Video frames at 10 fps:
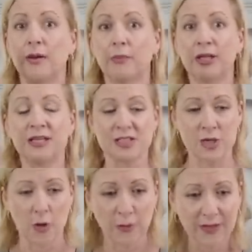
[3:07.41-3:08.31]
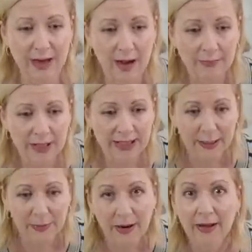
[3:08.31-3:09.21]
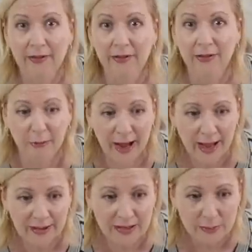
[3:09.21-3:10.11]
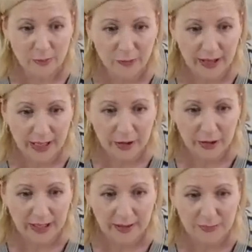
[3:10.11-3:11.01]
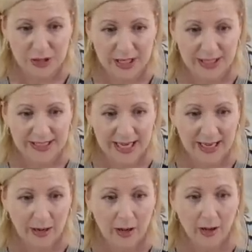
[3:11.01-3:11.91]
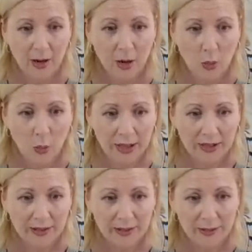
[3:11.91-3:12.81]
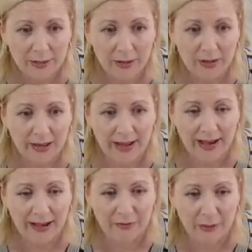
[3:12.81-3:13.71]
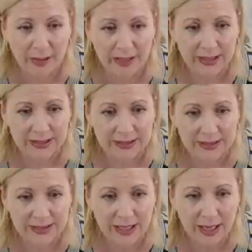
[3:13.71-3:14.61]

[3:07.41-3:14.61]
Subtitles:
Please note that I'm gonna keep an eye on the thread. Before I get cooking, I'm just gonna take a quick look at everybody's